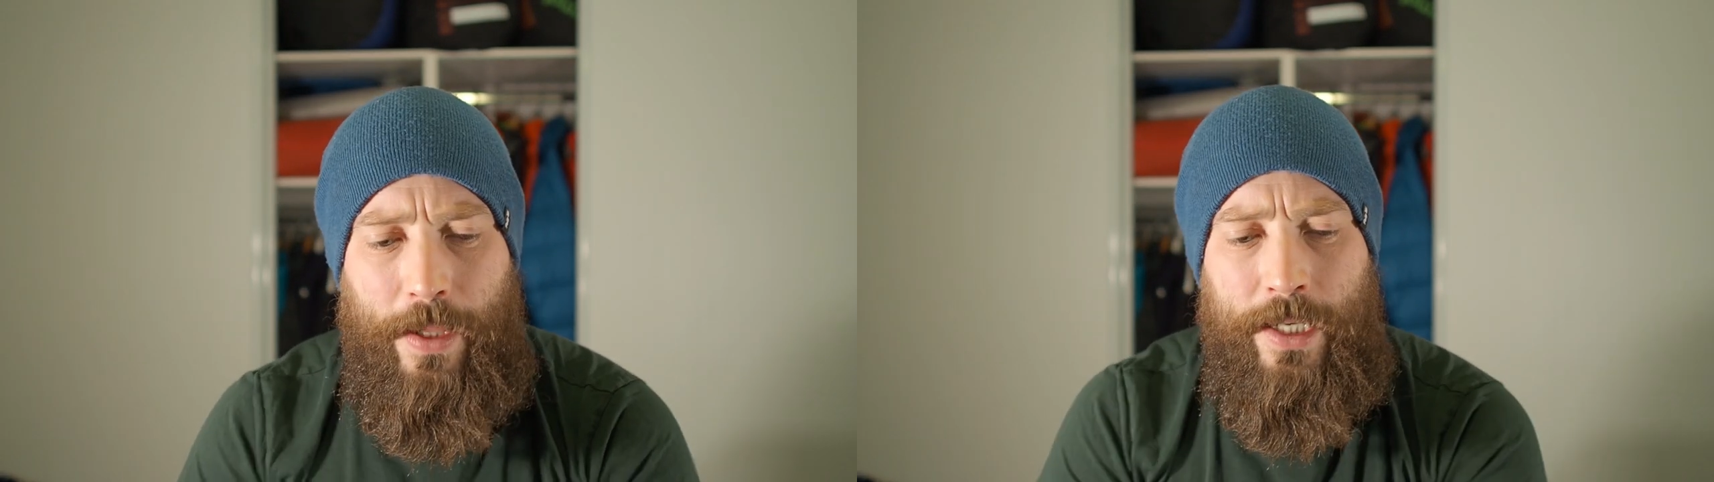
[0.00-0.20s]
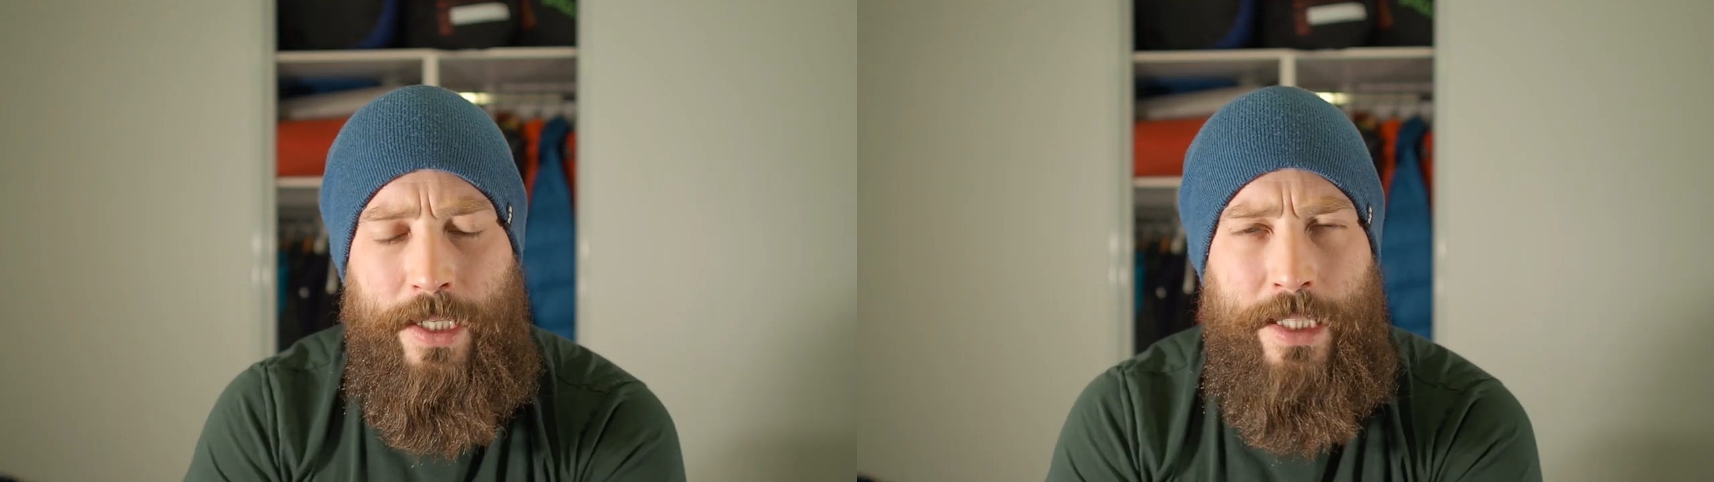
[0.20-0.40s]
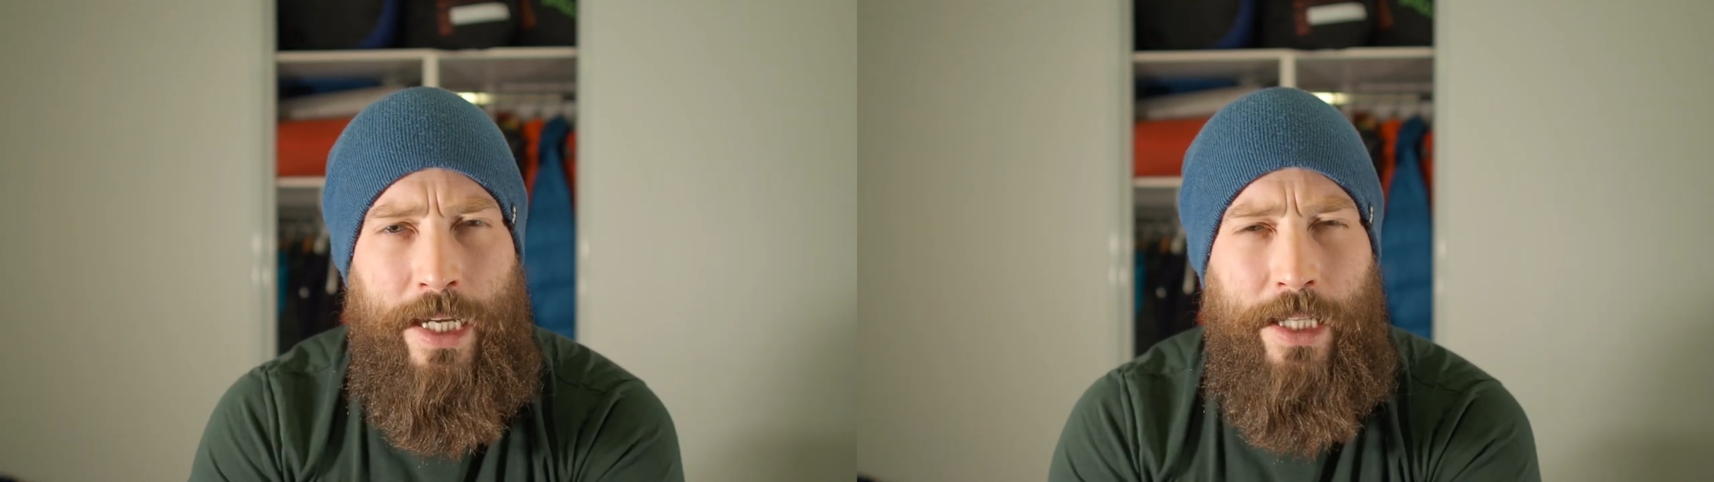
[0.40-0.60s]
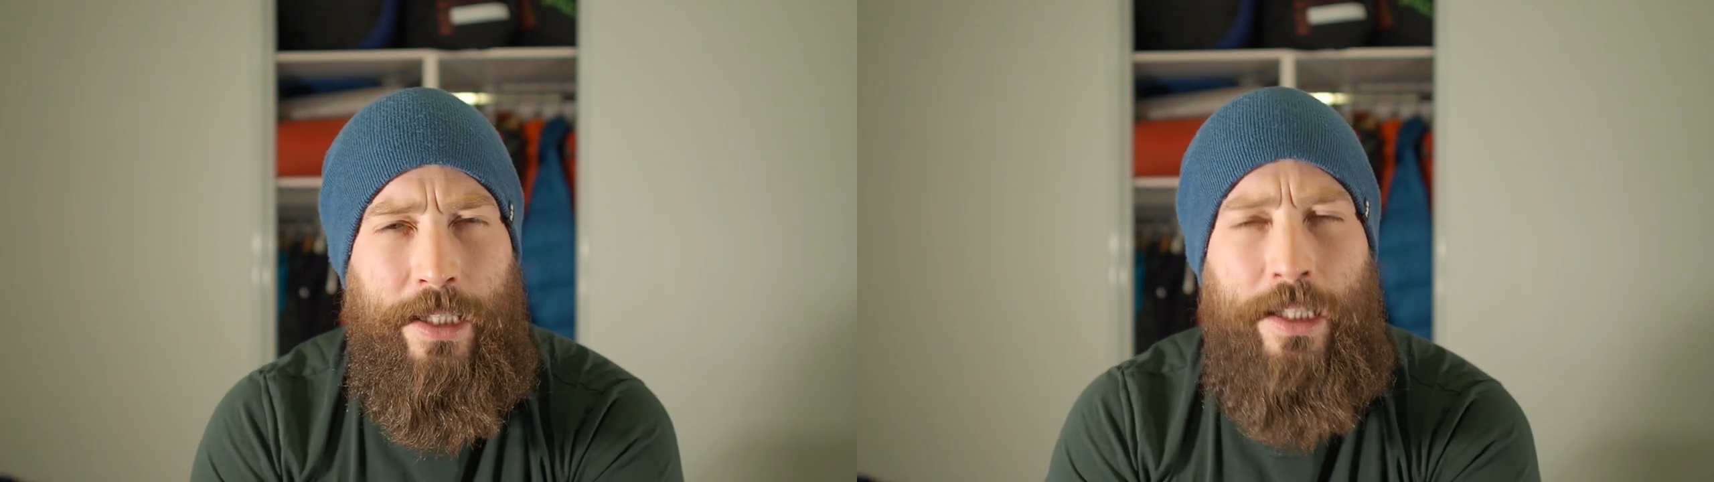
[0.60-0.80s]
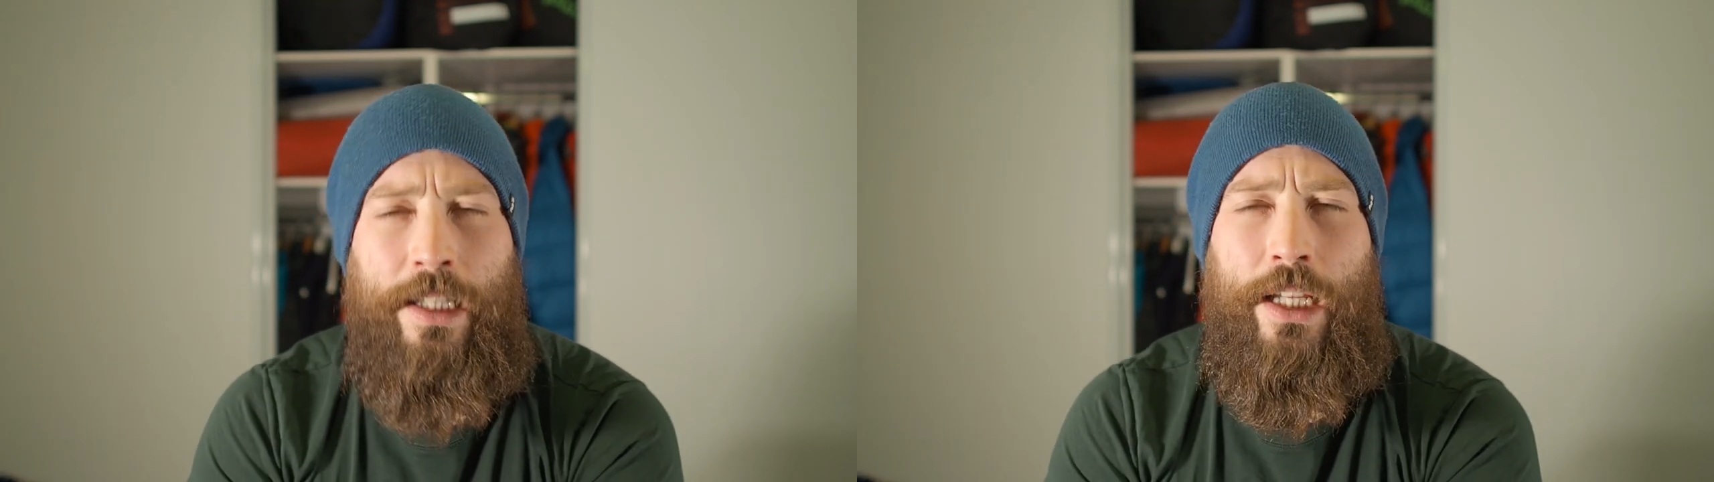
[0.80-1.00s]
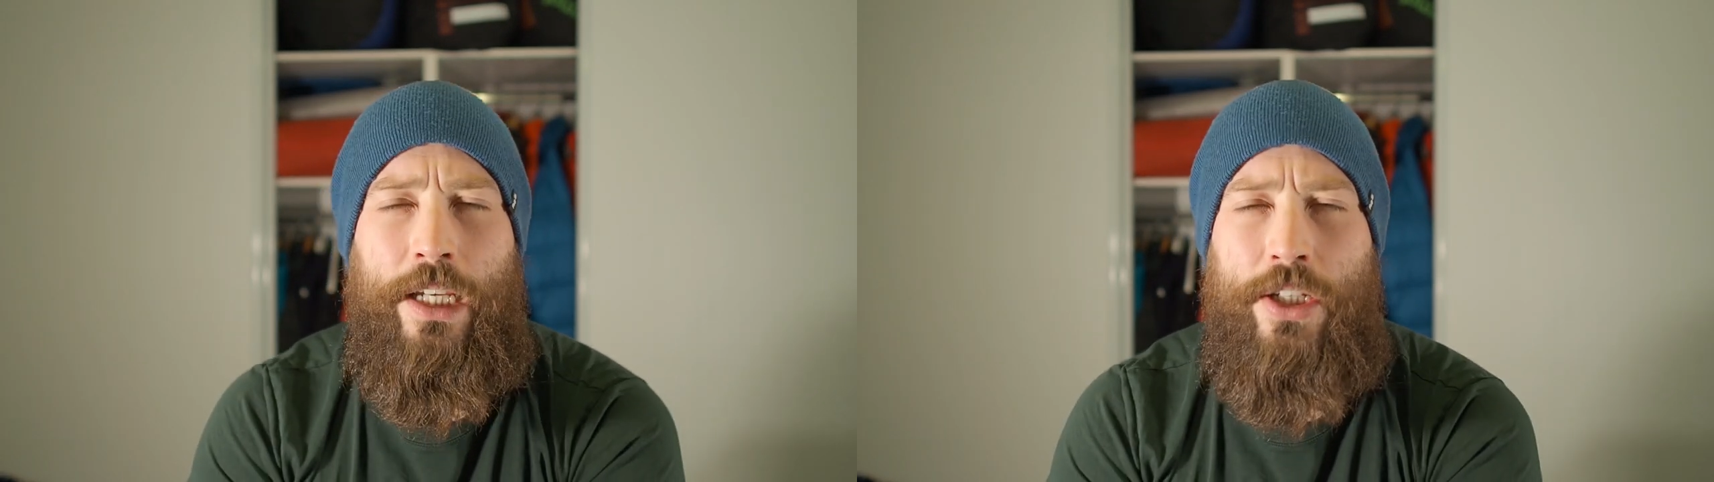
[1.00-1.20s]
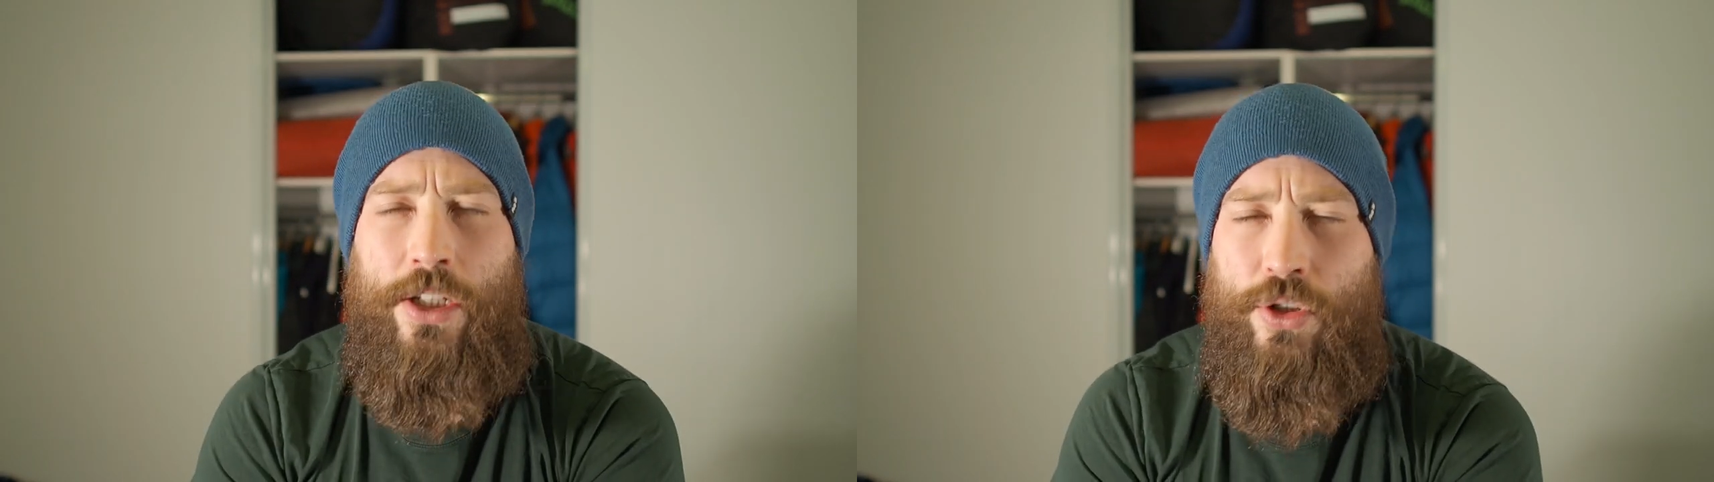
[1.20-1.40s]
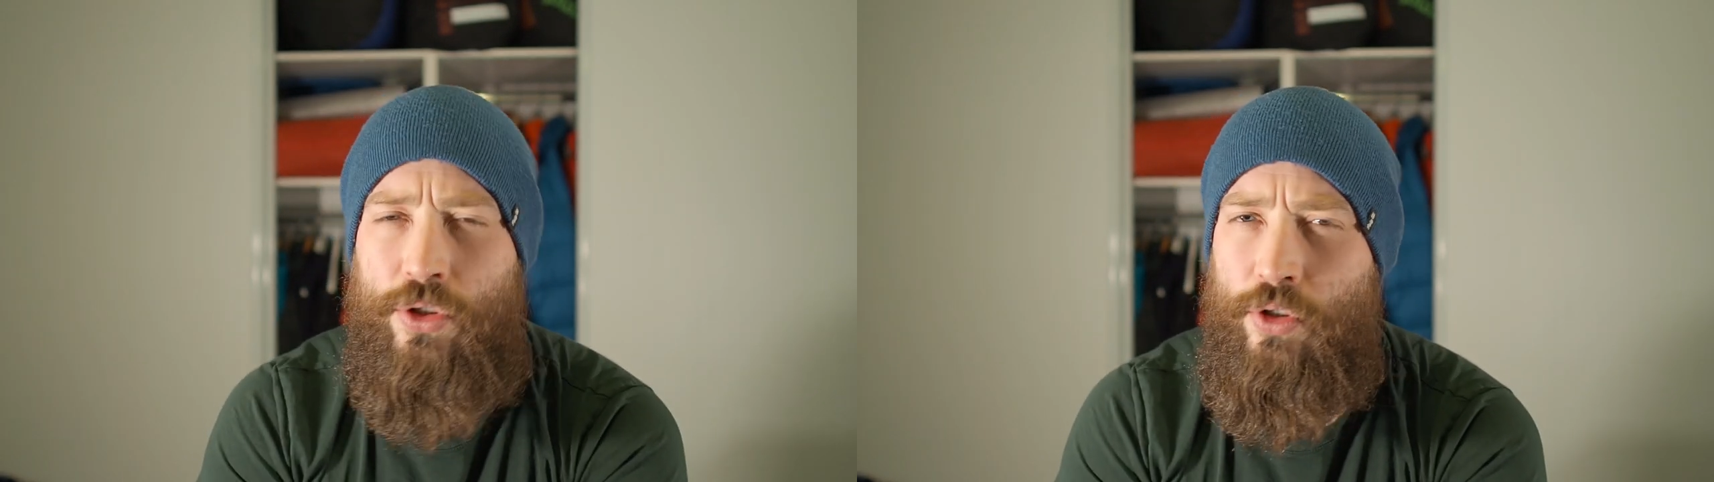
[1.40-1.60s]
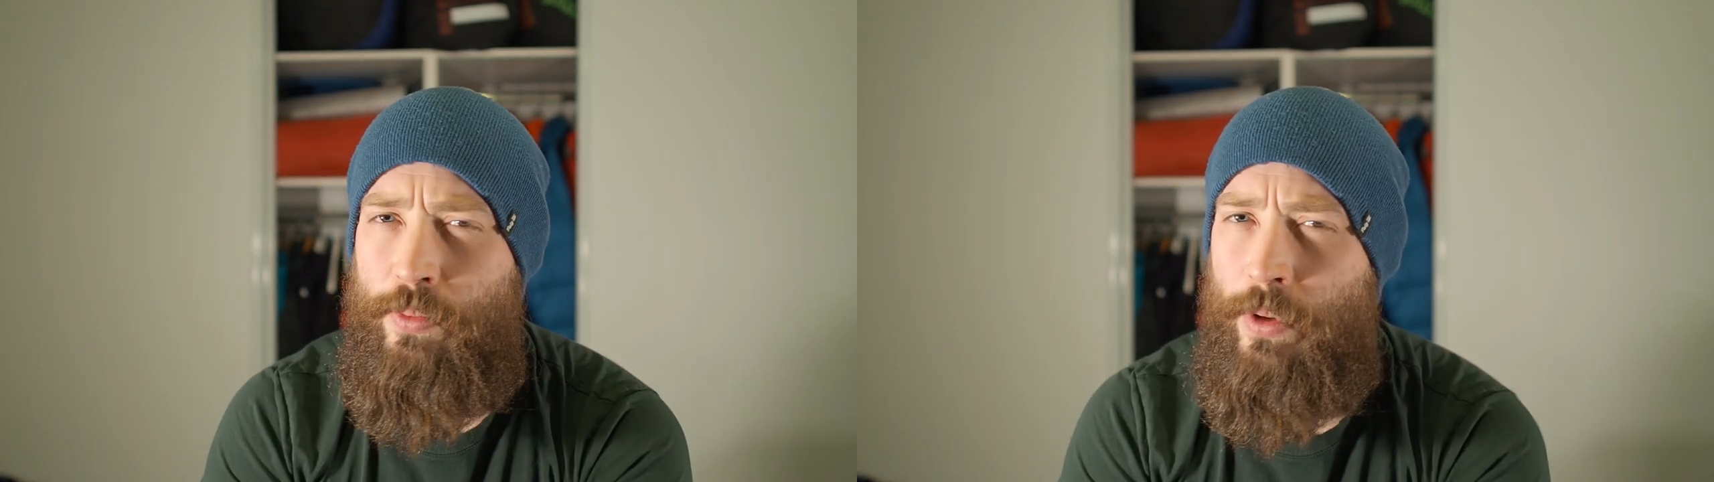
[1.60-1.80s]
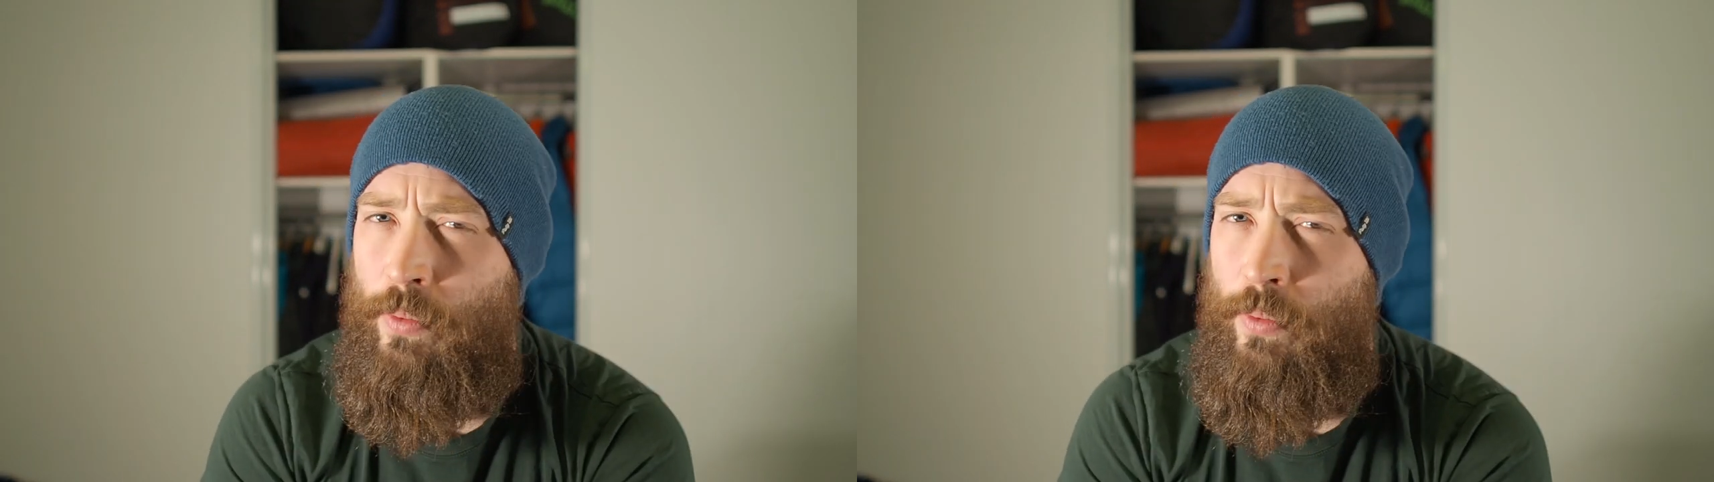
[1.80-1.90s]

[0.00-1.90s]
is that they should be